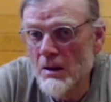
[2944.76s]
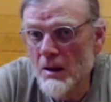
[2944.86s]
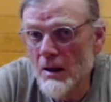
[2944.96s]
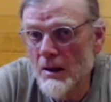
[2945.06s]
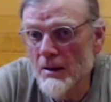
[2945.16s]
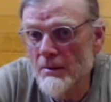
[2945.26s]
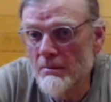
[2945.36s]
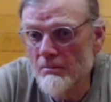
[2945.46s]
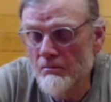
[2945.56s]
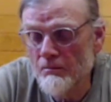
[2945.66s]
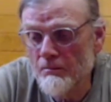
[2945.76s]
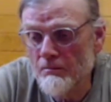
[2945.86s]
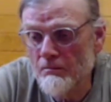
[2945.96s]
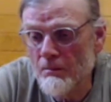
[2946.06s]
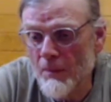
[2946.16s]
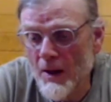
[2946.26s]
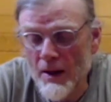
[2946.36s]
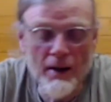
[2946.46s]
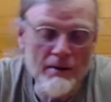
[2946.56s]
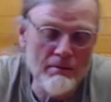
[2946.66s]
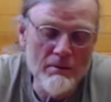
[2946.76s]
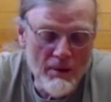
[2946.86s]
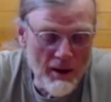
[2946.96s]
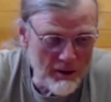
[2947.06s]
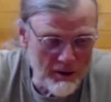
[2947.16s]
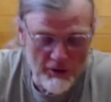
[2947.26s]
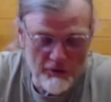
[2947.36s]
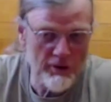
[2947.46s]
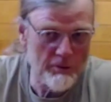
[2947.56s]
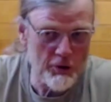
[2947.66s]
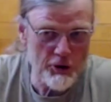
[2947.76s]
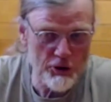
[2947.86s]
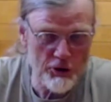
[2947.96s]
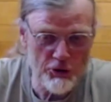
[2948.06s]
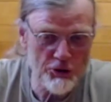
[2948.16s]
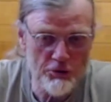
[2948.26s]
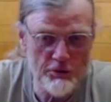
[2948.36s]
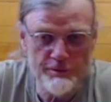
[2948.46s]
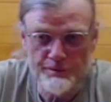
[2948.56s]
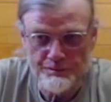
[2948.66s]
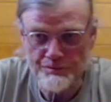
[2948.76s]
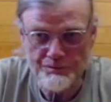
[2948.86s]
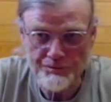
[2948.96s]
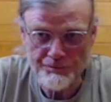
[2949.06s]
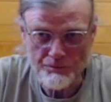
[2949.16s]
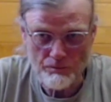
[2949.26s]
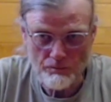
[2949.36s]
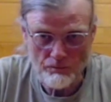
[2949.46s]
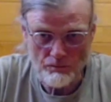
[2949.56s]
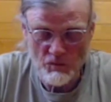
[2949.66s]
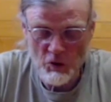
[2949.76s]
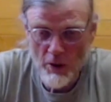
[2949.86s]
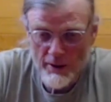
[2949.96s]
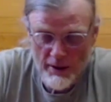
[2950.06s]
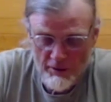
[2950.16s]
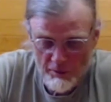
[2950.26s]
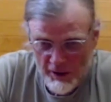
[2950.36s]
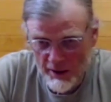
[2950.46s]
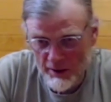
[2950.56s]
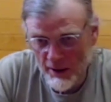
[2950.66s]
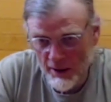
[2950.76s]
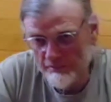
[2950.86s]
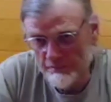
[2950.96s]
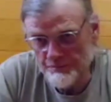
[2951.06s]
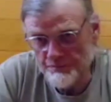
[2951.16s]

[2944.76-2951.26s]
Um, and that could easily push new shoot. So I give it plenty of time.